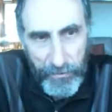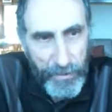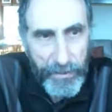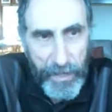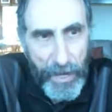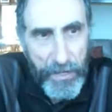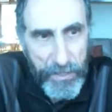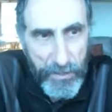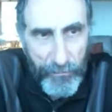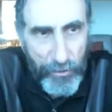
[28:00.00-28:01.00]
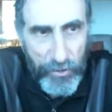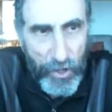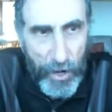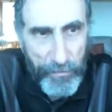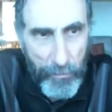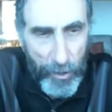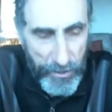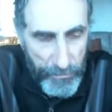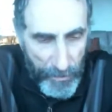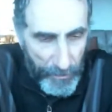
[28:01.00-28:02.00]
And in this unique case, is the first
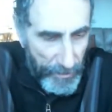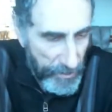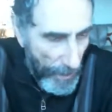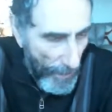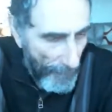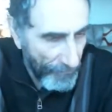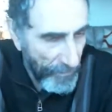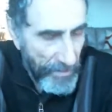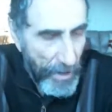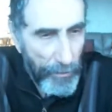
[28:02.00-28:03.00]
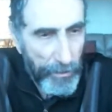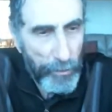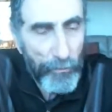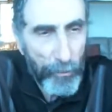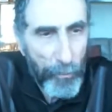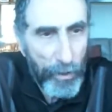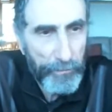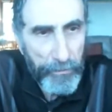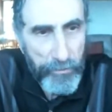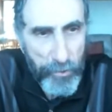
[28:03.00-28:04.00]
time in my experience, there were an
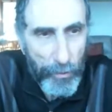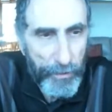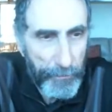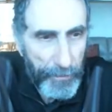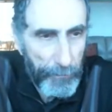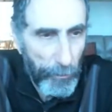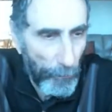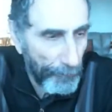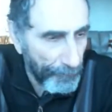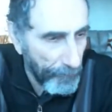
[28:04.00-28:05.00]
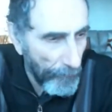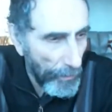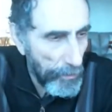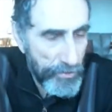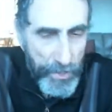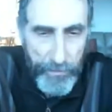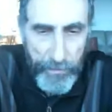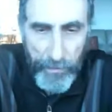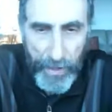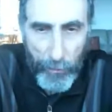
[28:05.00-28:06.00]
overwhelming majority of people
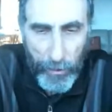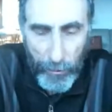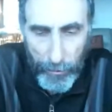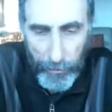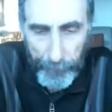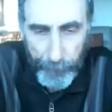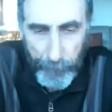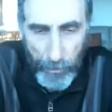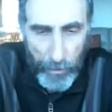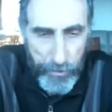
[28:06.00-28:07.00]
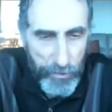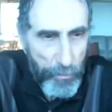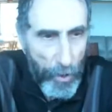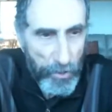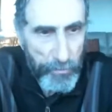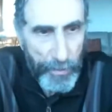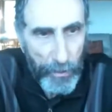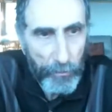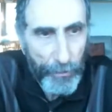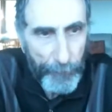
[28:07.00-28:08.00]
who said that they were going to uh, choose
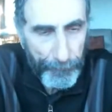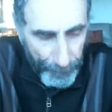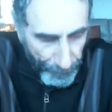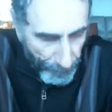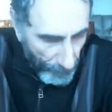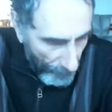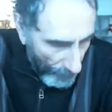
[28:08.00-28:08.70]
box B only.